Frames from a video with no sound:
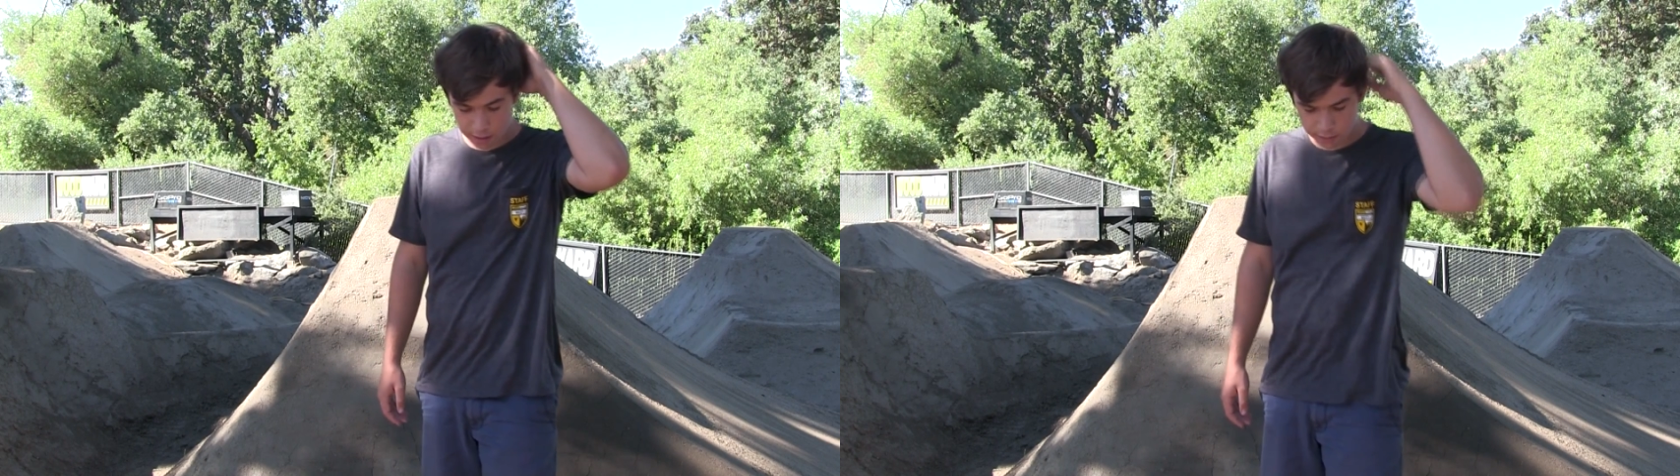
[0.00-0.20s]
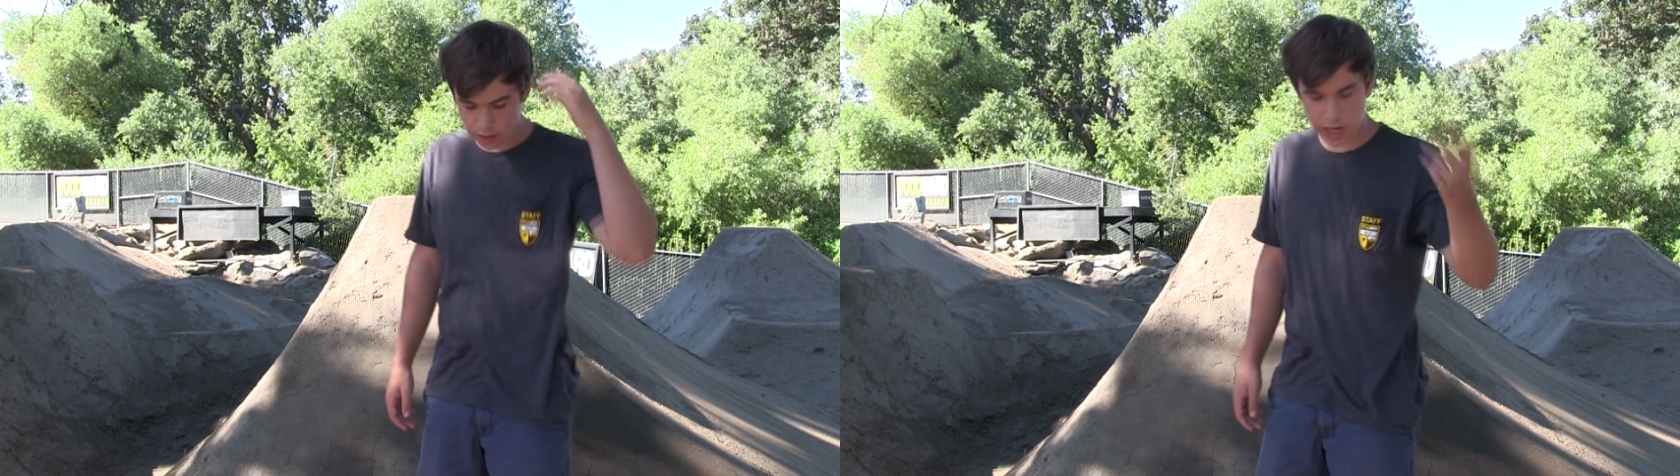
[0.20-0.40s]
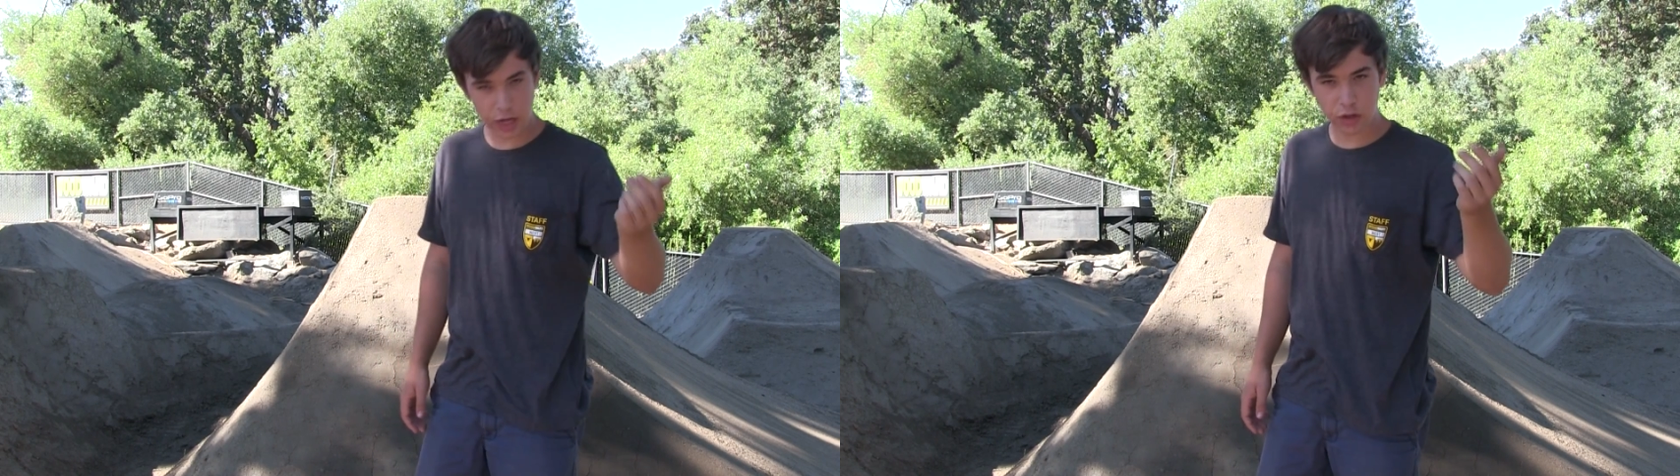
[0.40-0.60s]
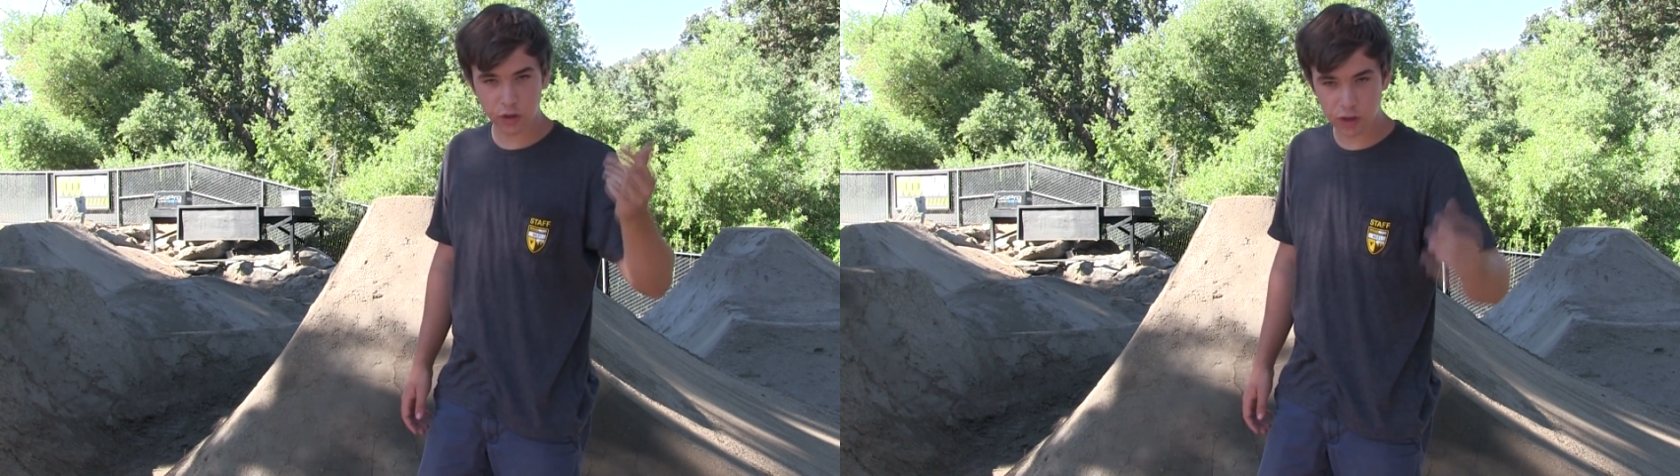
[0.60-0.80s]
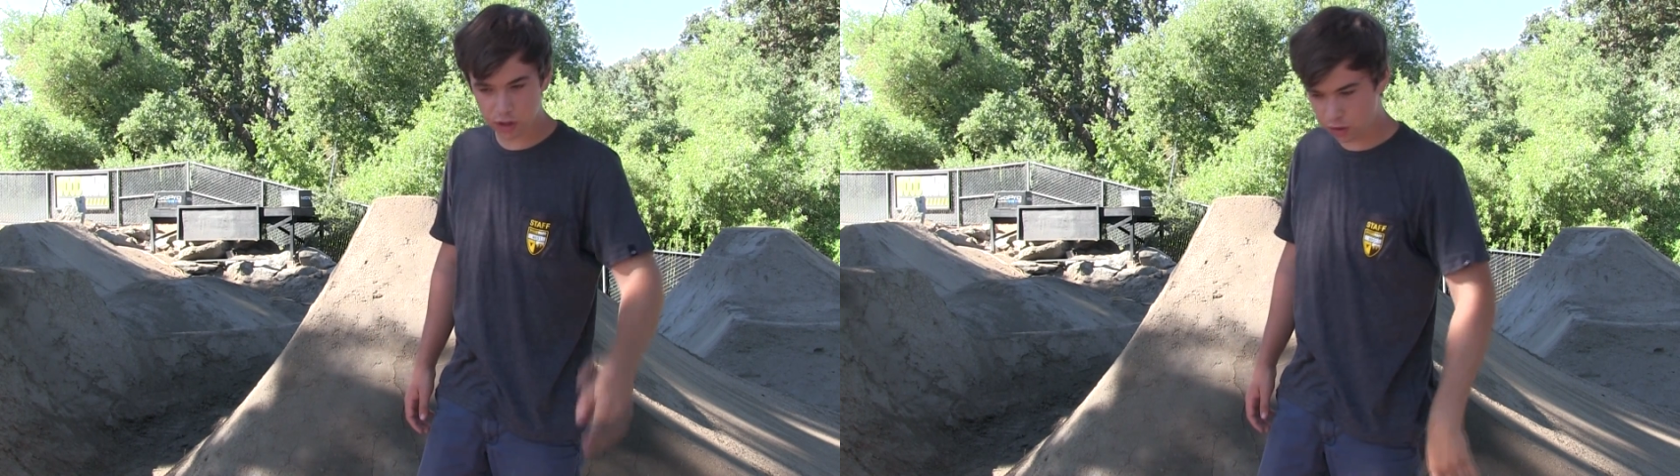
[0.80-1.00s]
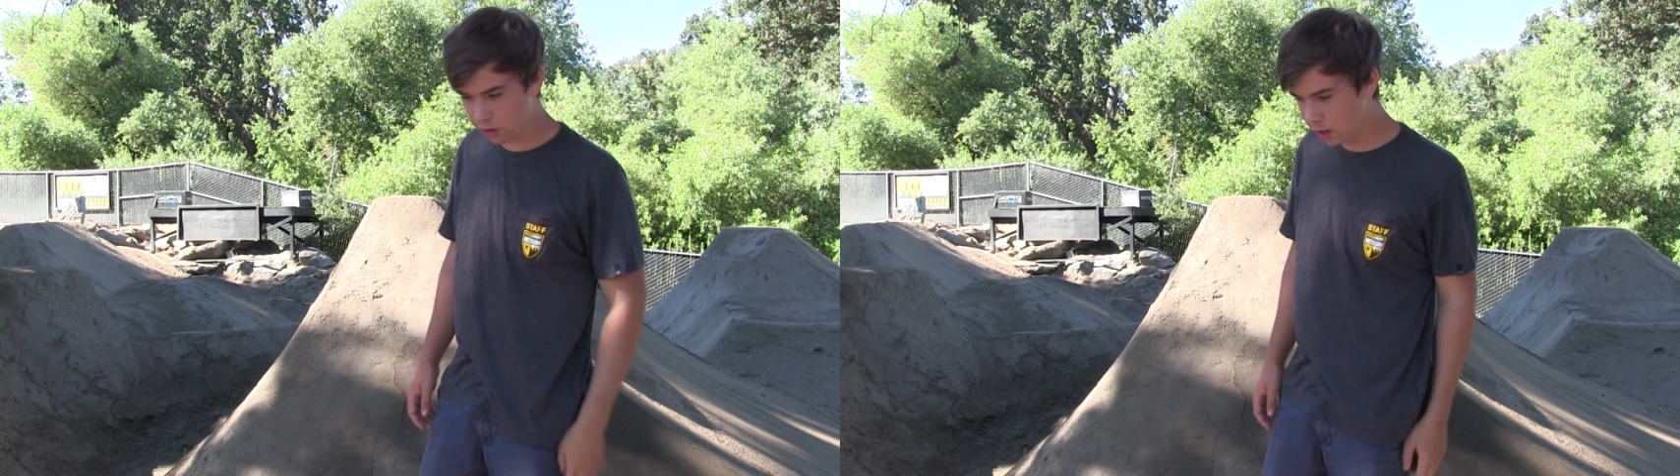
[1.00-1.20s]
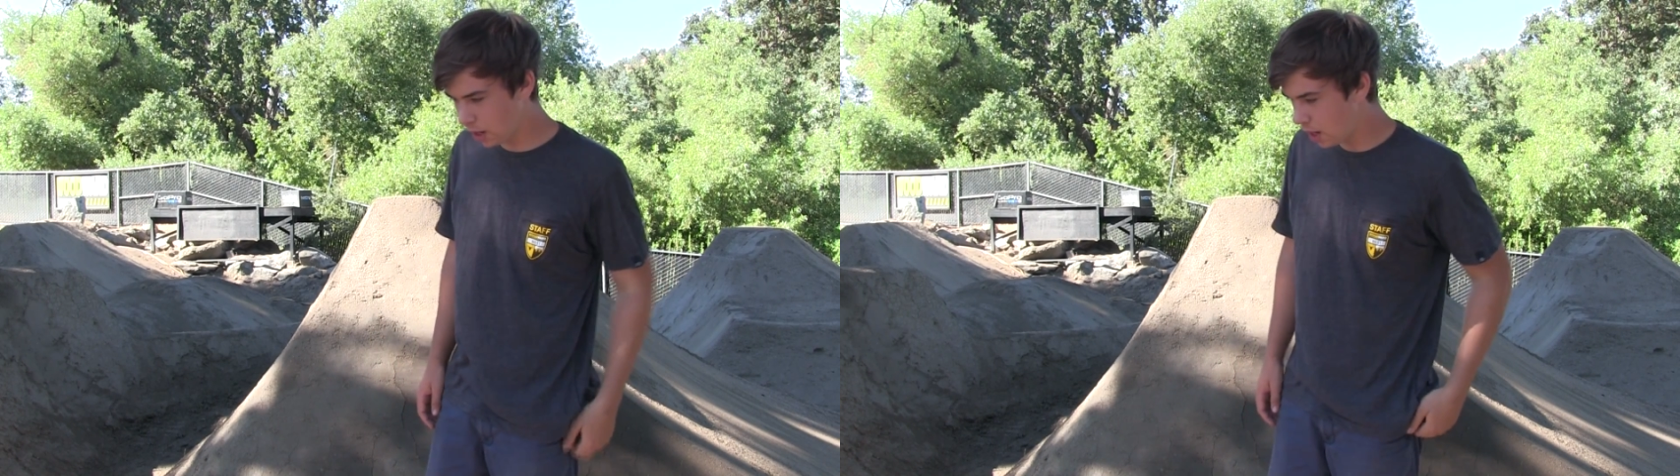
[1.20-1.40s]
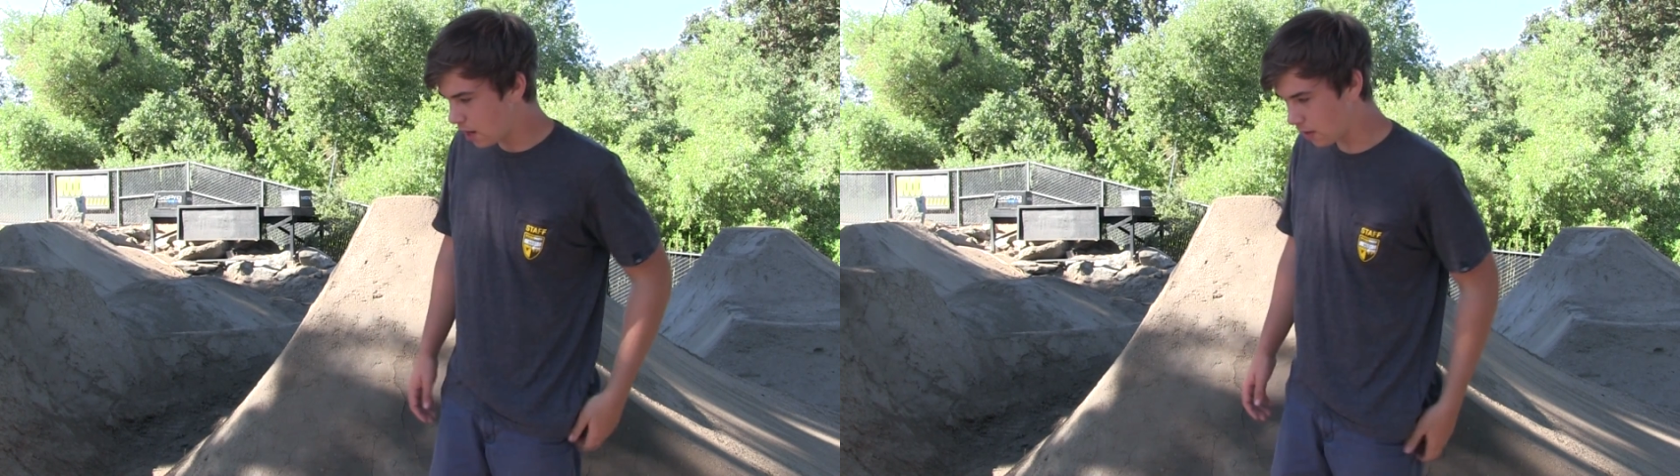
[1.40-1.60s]
variations you can do,
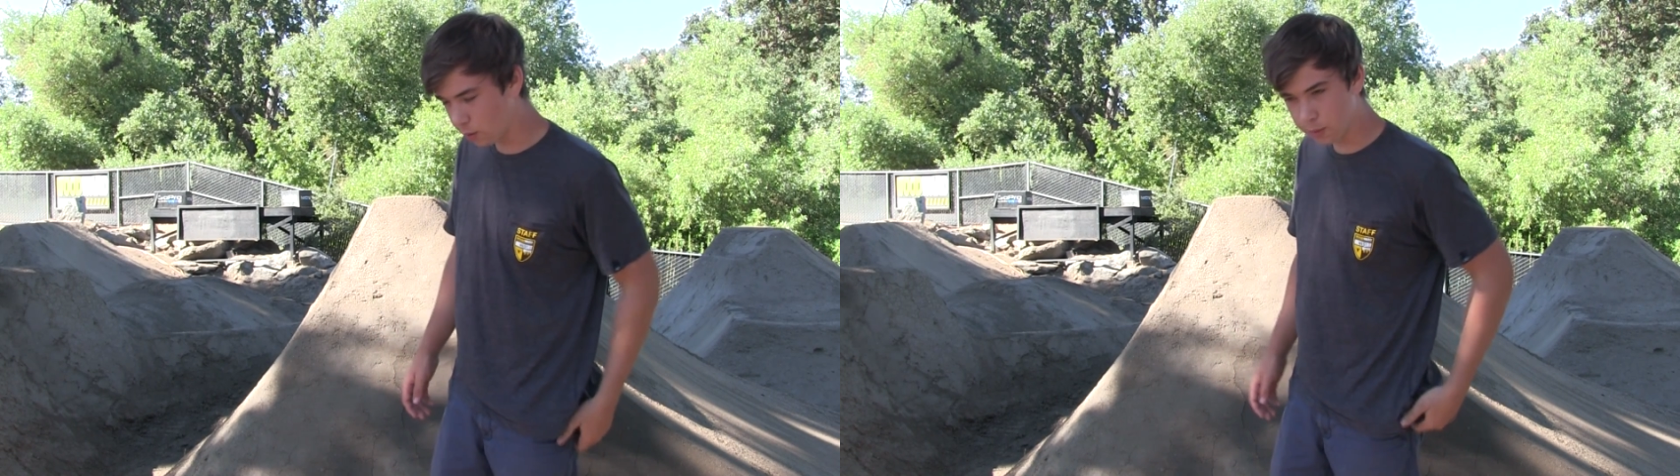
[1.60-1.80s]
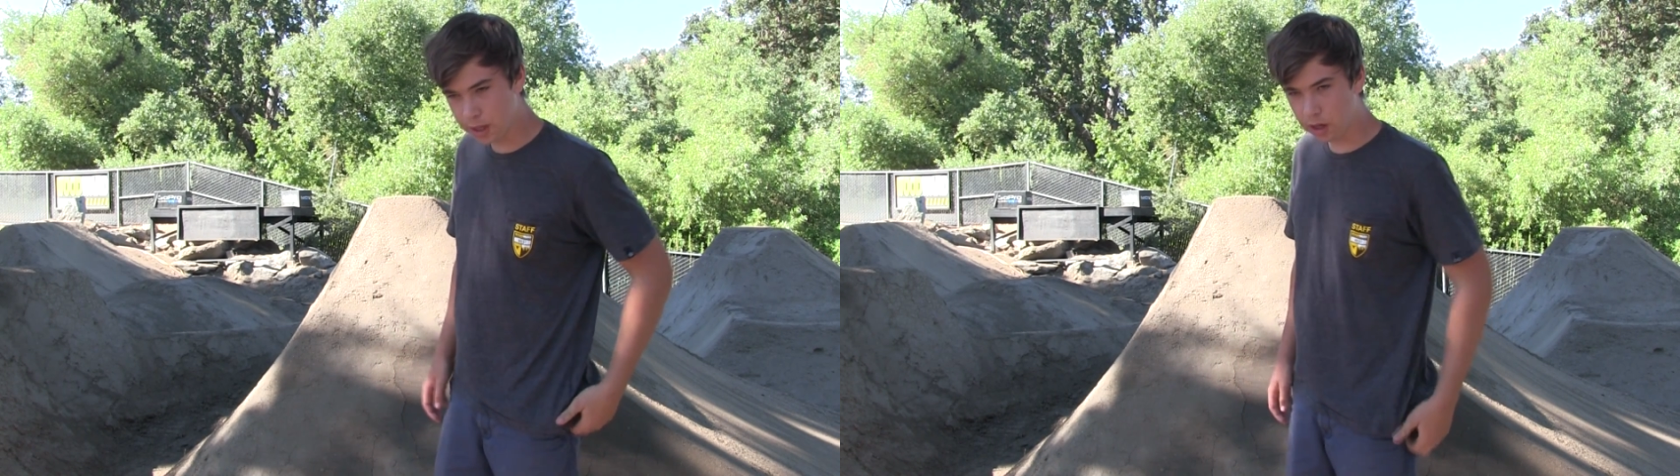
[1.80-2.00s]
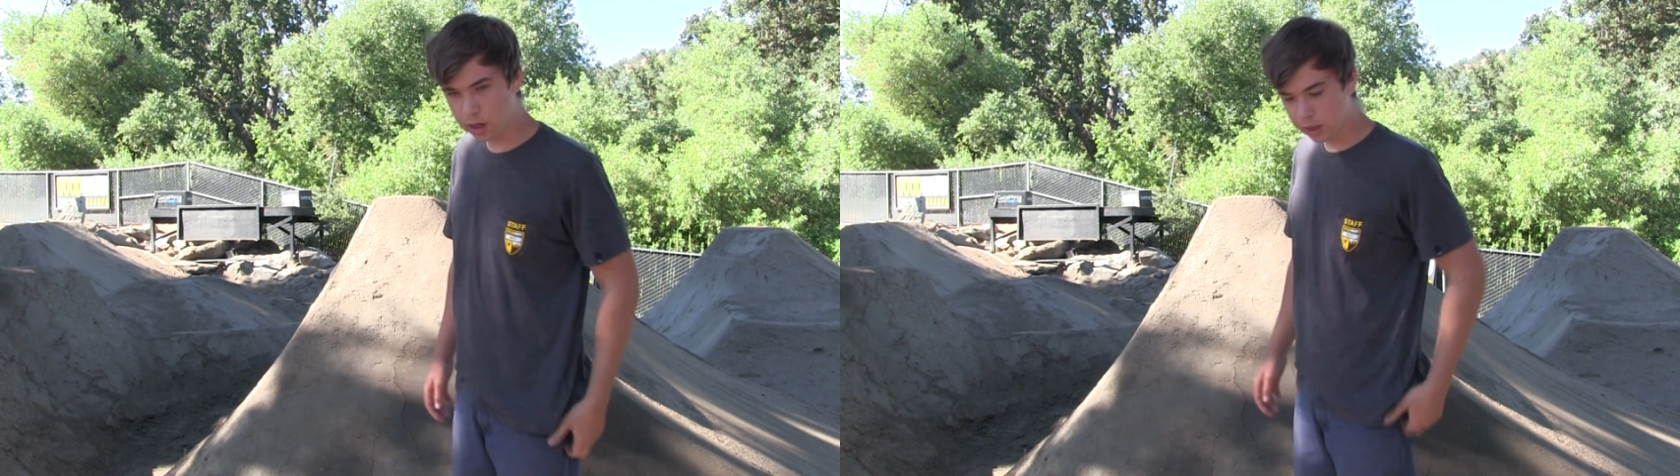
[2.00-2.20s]
and then we'll be all